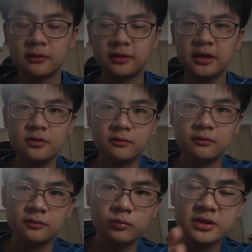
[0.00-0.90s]
Then
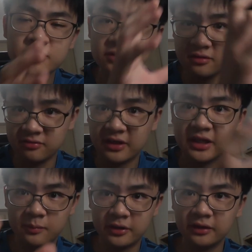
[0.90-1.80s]
once you divide
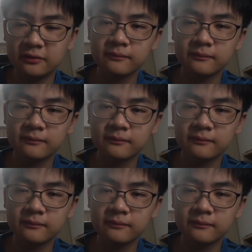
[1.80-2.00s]
up, right,